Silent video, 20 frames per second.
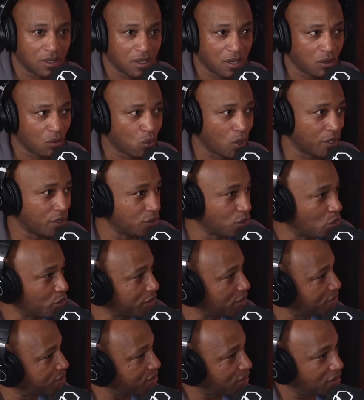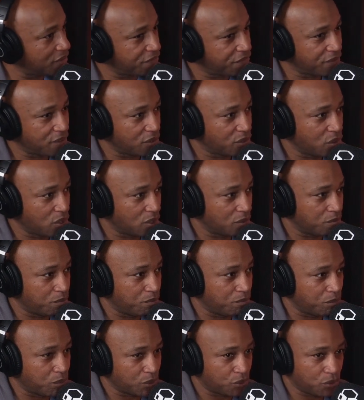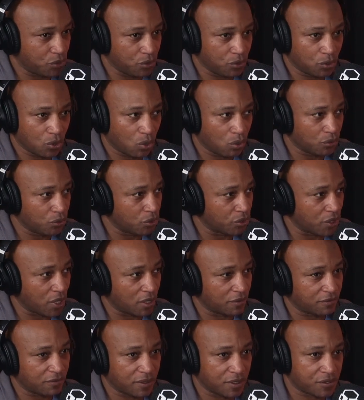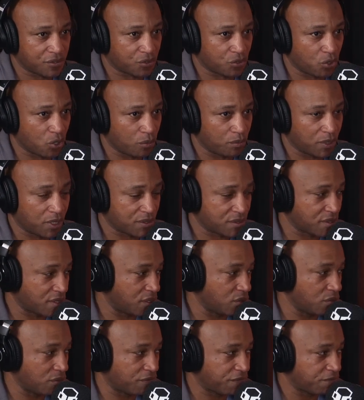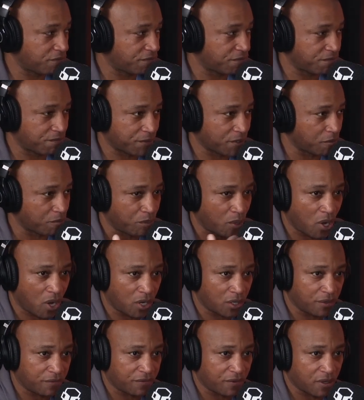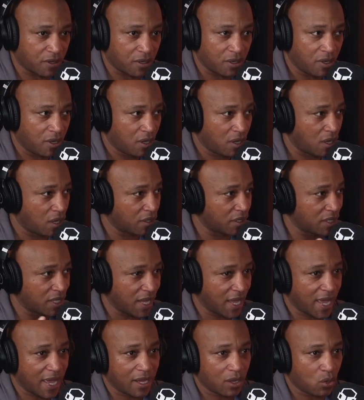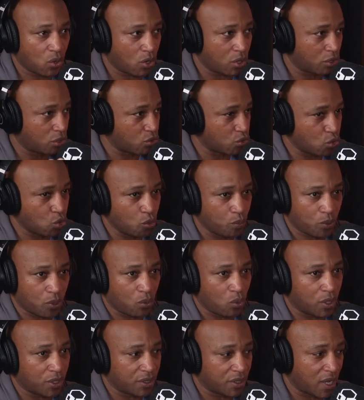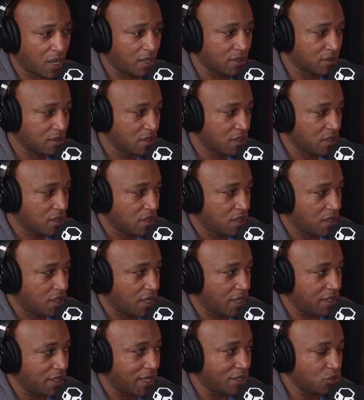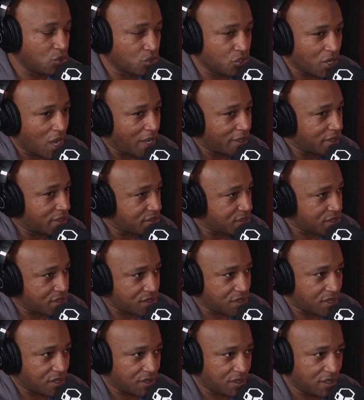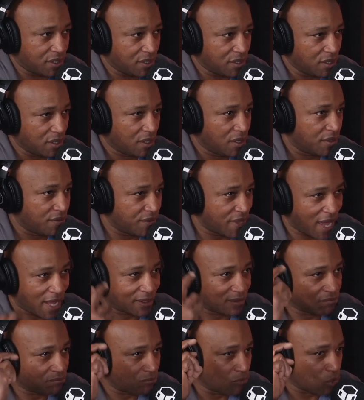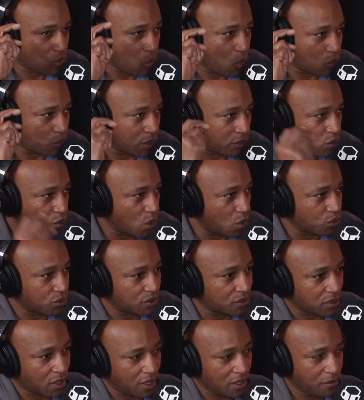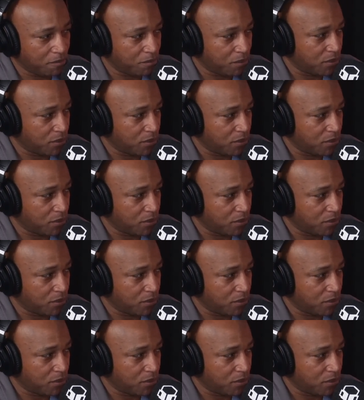Well, you don't necessarily feel good, but you're not disturbed. Let's say you feel part of a gang or a group or whatnot, and you're not necessarily that quote unquote type.